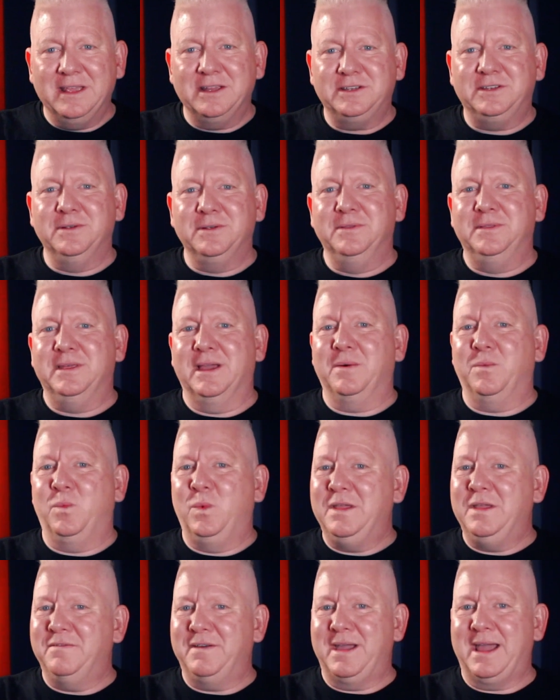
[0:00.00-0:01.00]
issue that
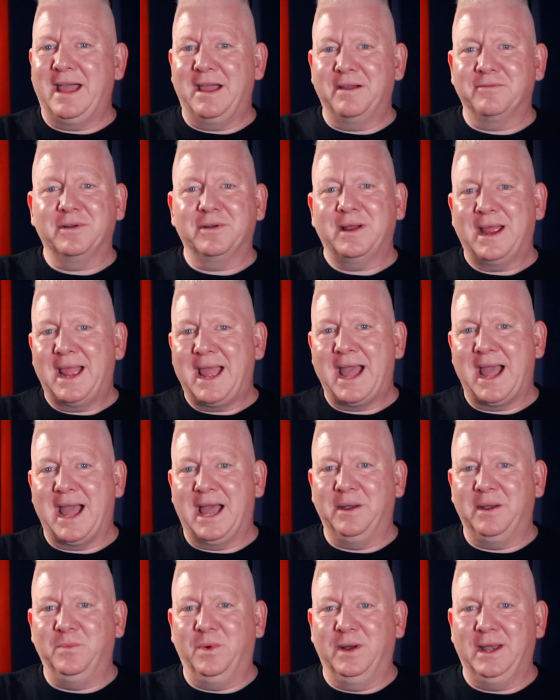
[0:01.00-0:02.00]
we've ever
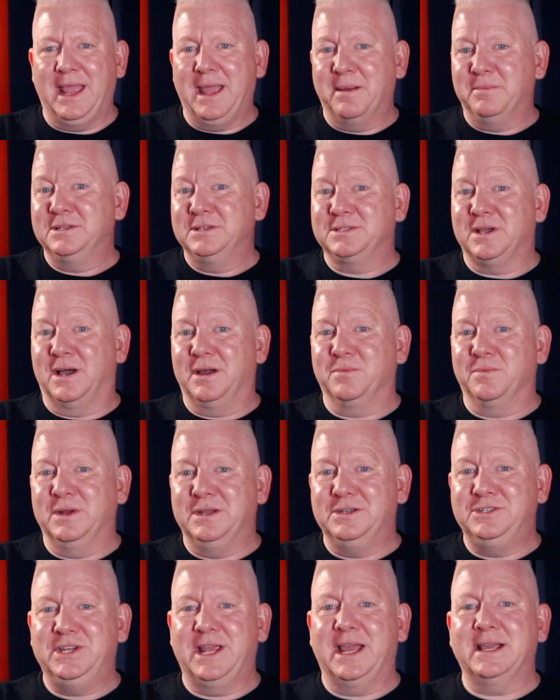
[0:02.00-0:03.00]
had when Amazon
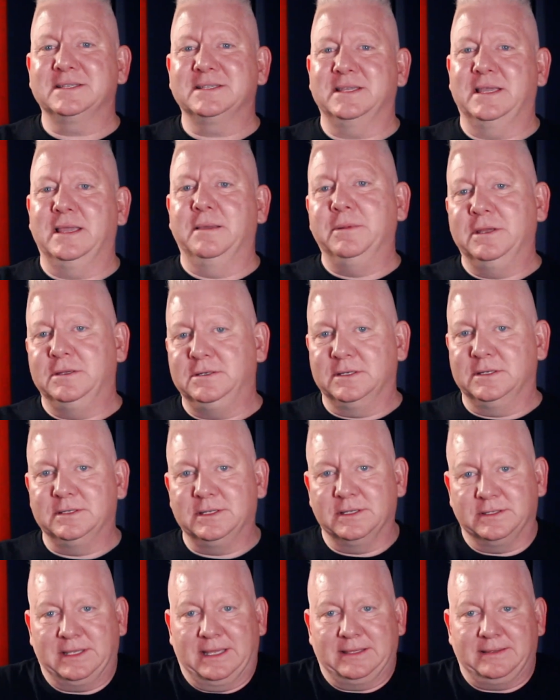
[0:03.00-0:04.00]
rejects images
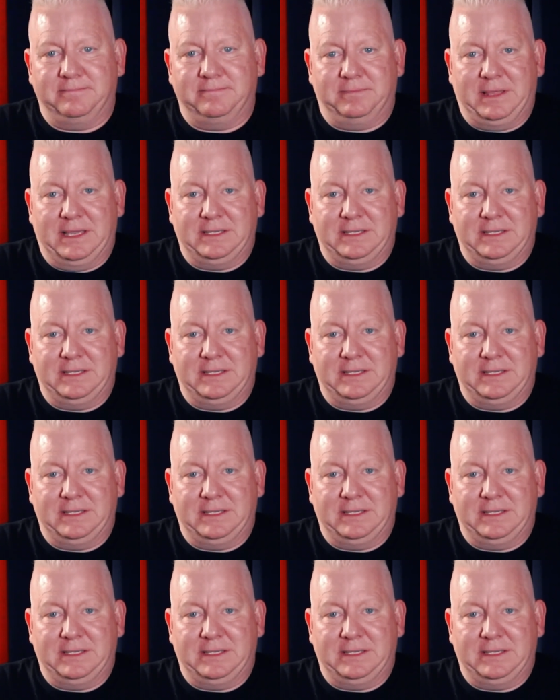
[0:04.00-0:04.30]
is that they